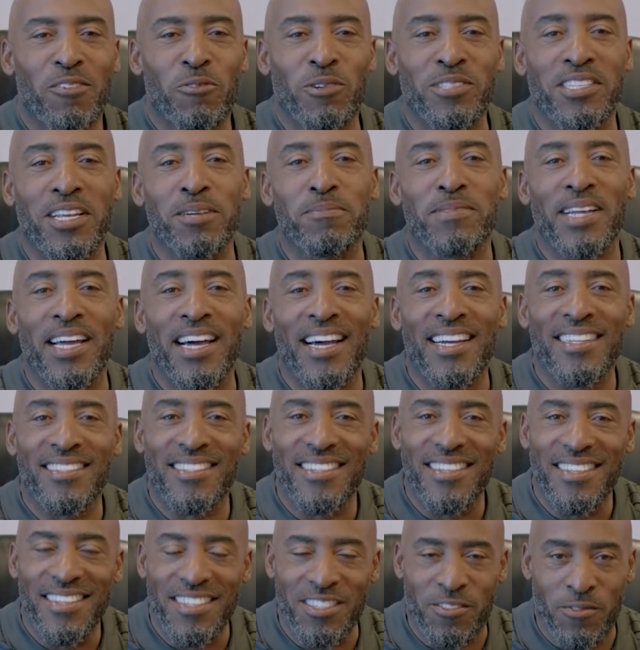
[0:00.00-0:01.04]
What's up, guys?
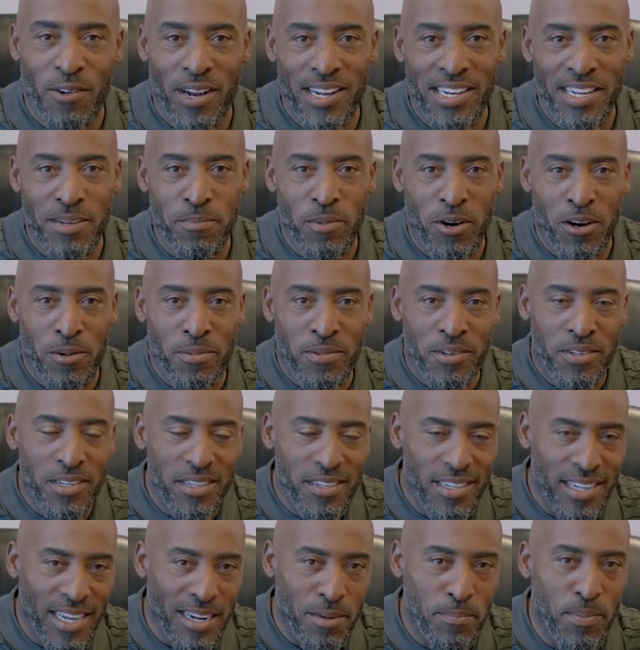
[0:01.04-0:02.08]
It's Ronde
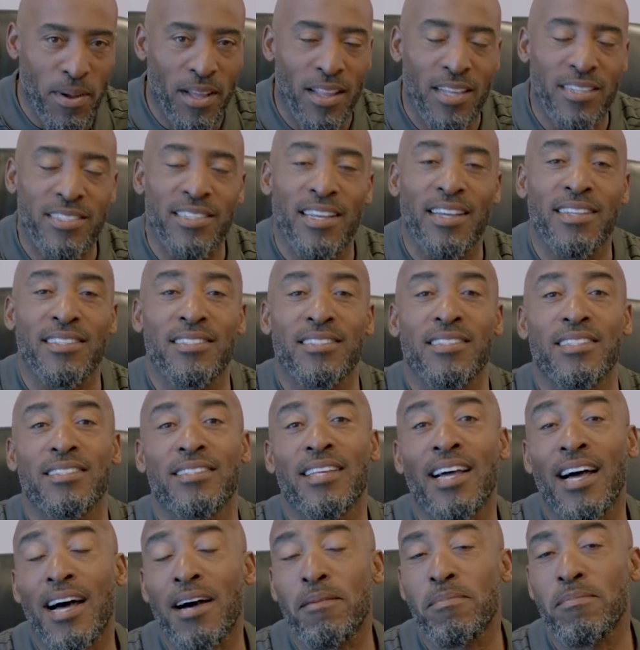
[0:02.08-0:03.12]
Barber. Gotta apologize at the
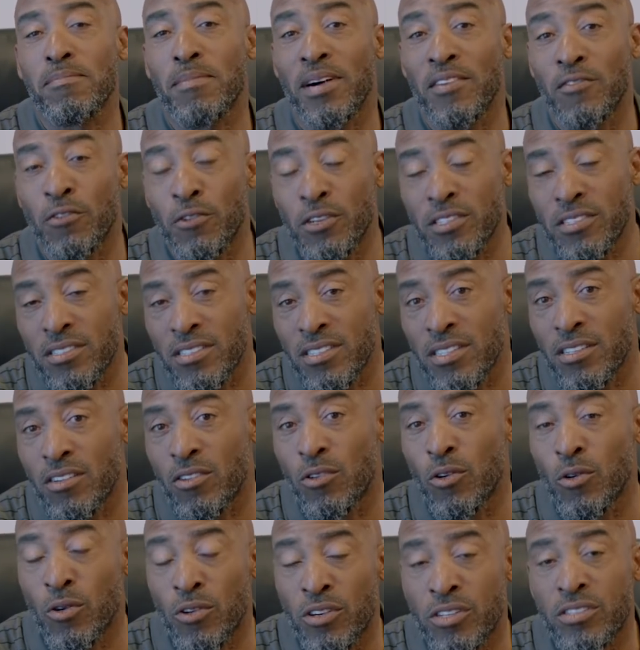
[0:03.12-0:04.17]
top. My voice is a
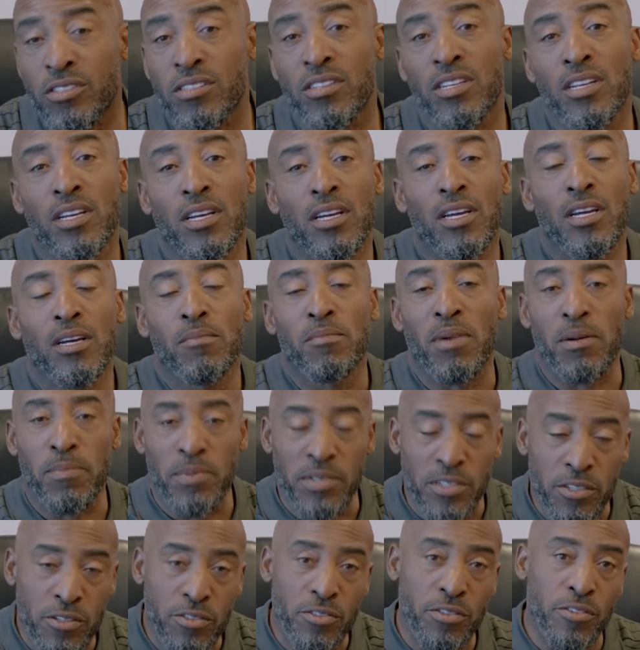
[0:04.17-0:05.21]
little hoarse. My
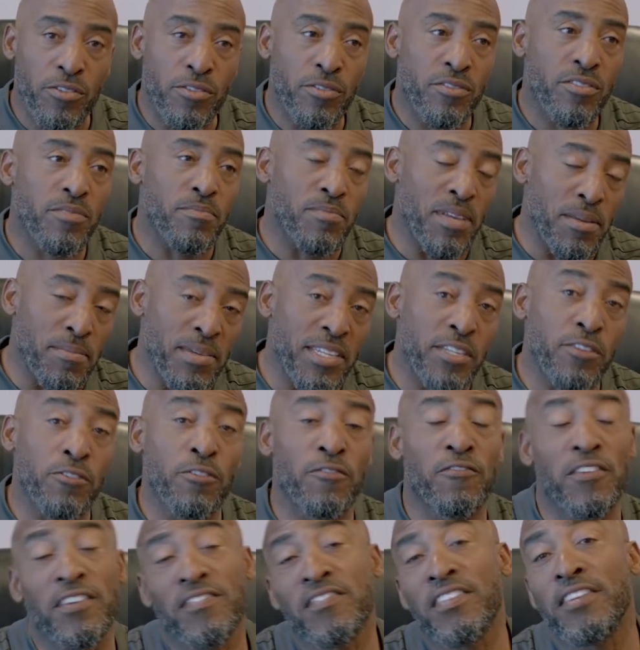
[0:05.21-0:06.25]
producers made me
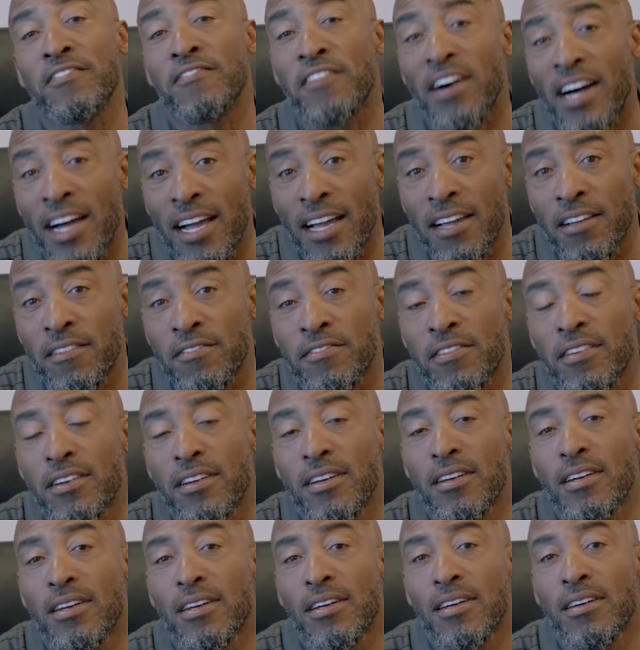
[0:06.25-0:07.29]
do 55
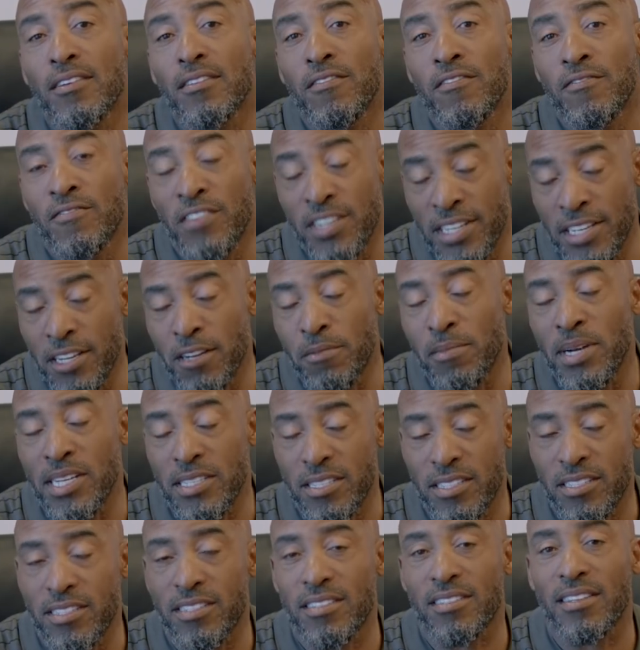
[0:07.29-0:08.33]
video
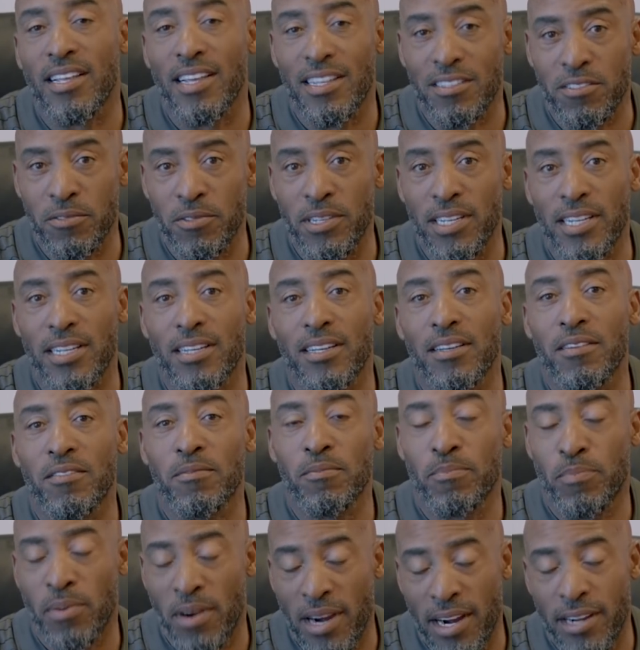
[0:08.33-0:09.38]
messages last week
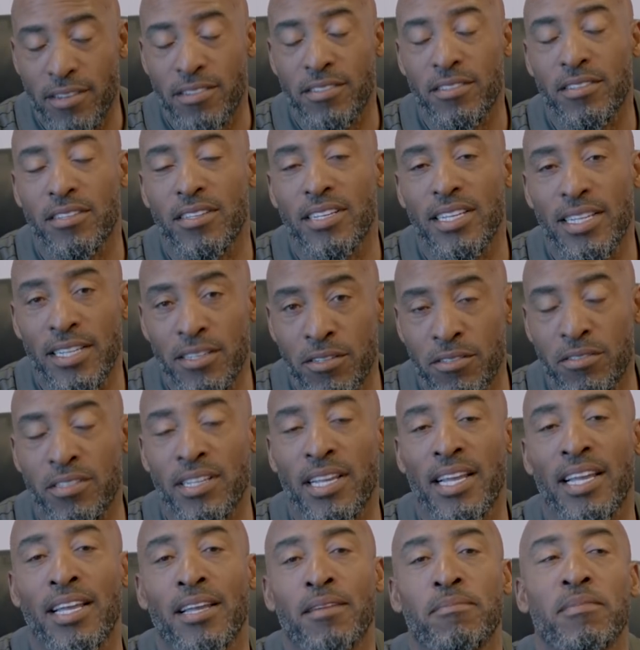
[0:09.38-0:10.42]
prior to the Eagles
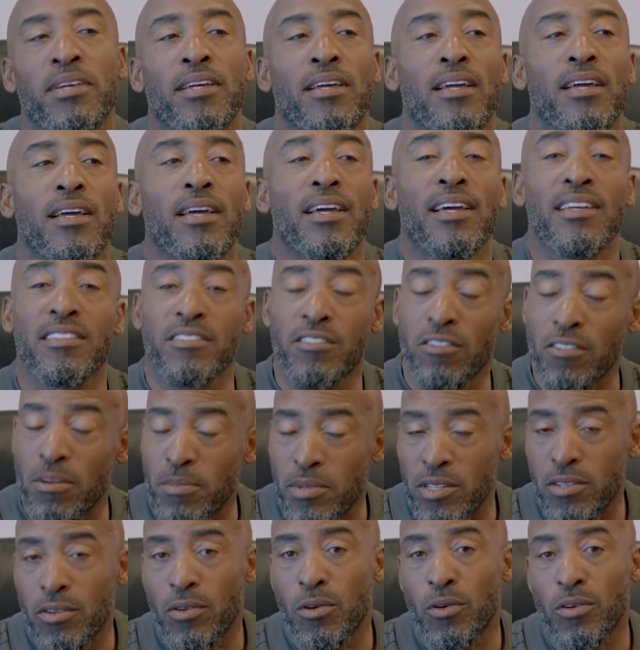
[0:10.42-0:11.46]
game, and so
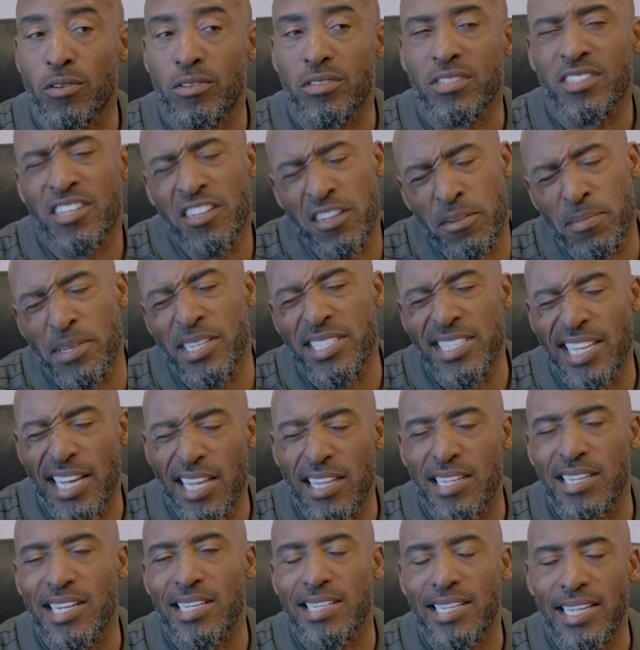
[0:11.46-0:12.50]
I'm a little hoarse. Could have been
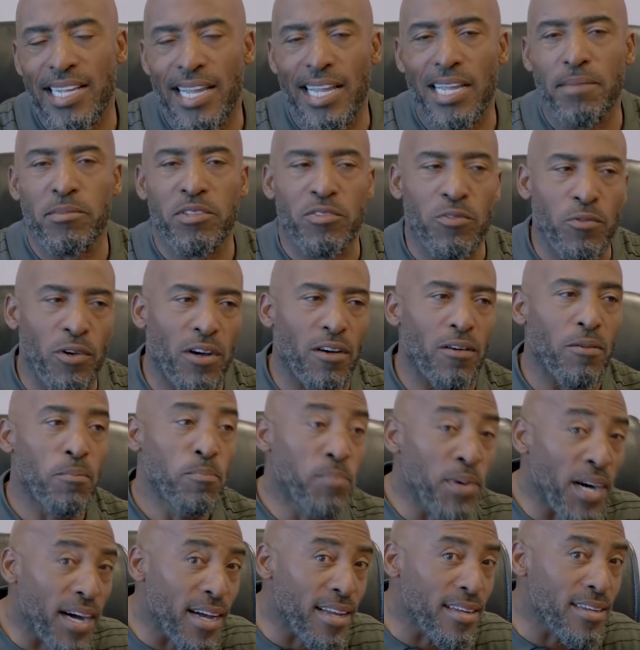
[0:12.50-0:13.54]
yelling at the game as well.
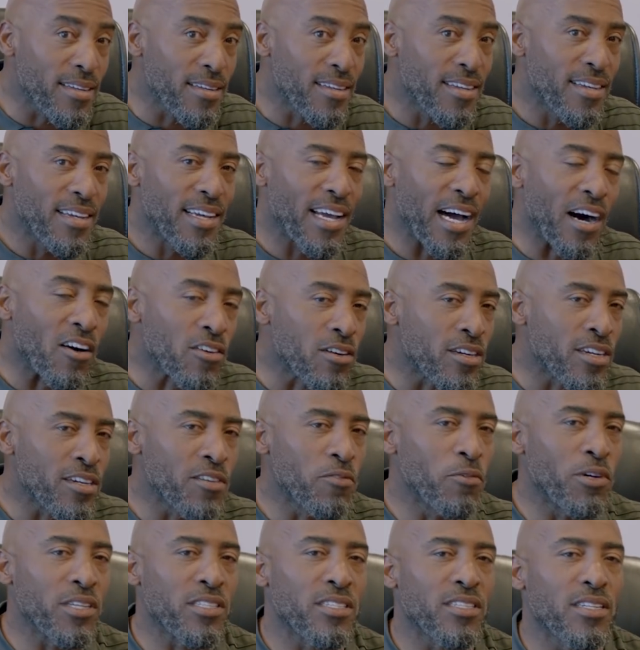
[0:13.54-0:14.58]
But how good
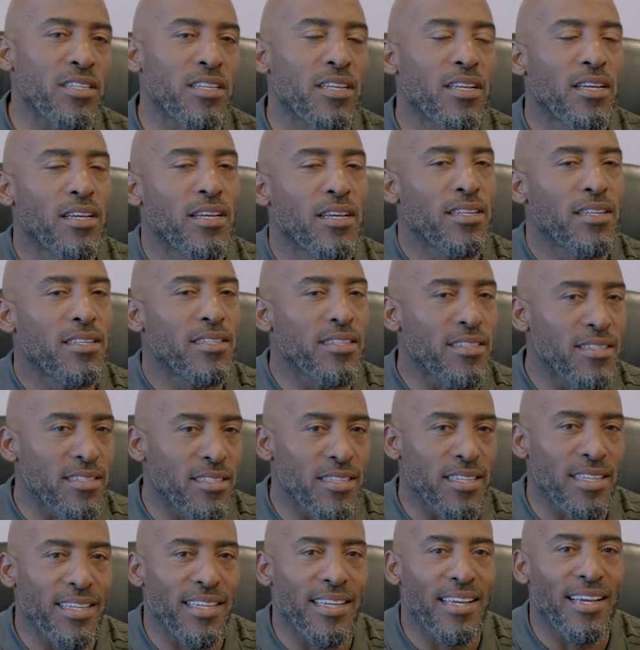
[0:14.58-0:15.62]
was it to
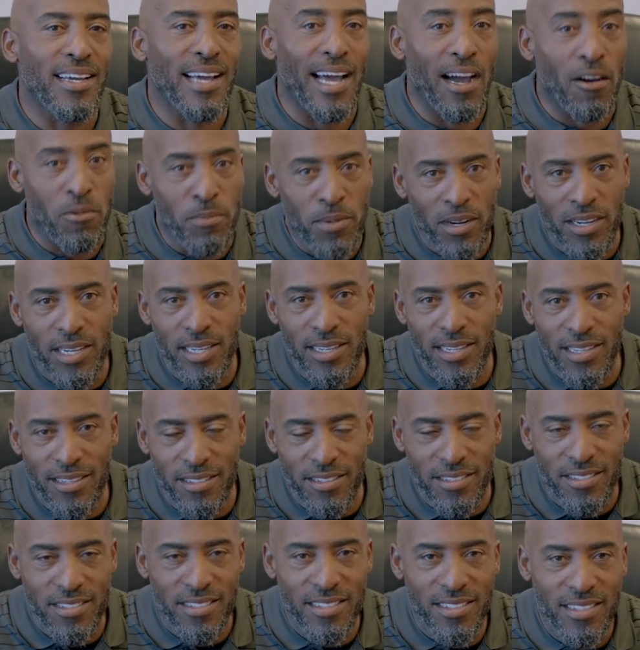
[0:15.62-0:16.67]
see our
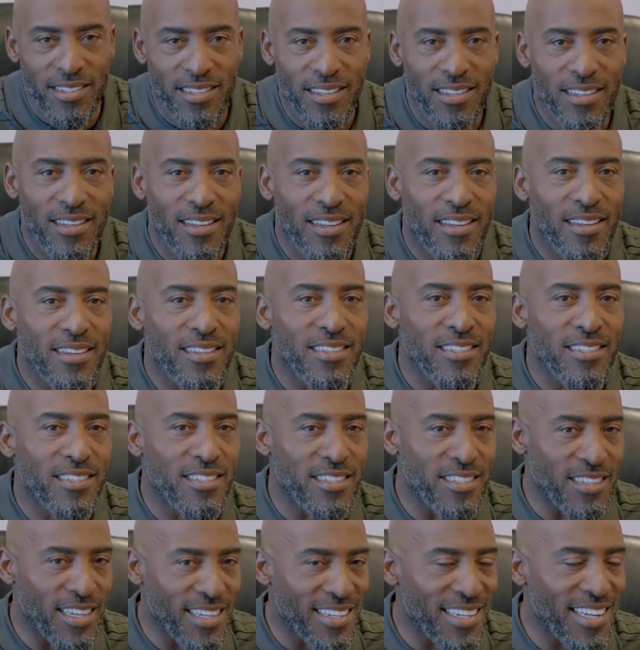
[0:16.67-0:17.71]
Buccaneers
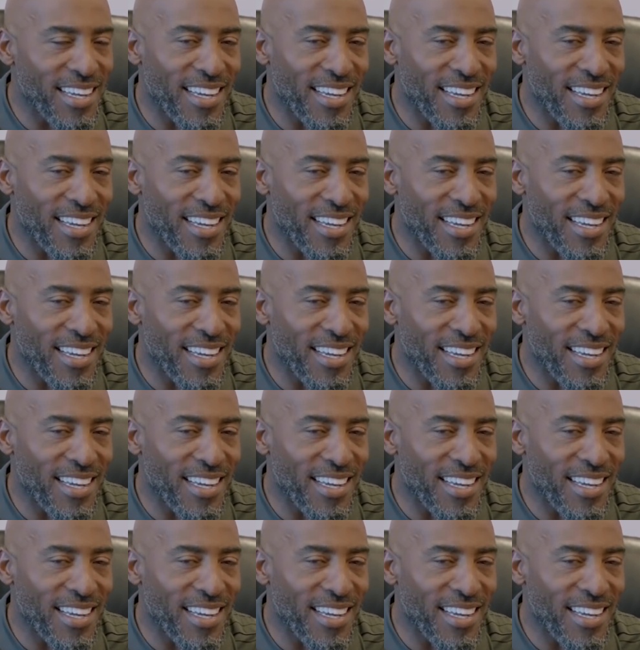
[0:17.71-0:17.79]
shut